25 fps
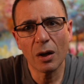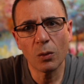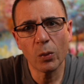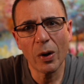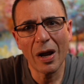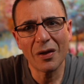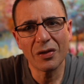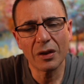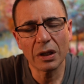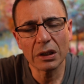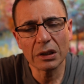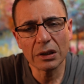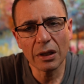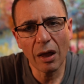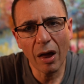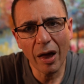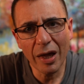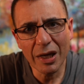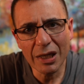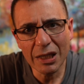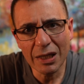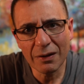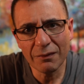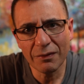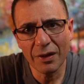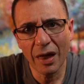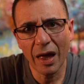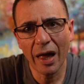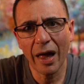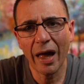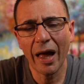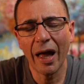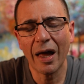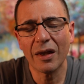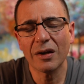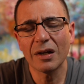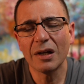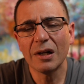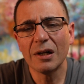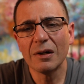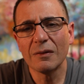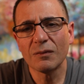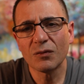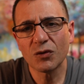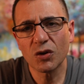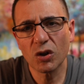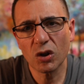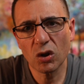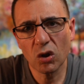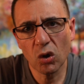around the lining of the heart
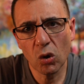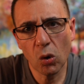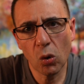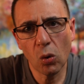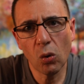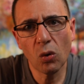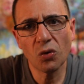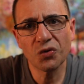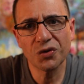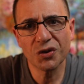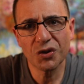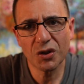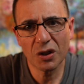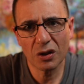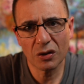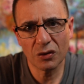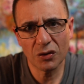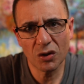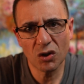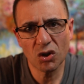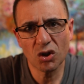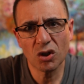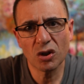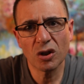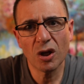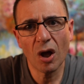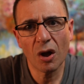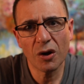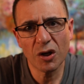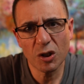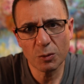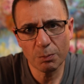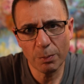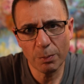to cause this condition known as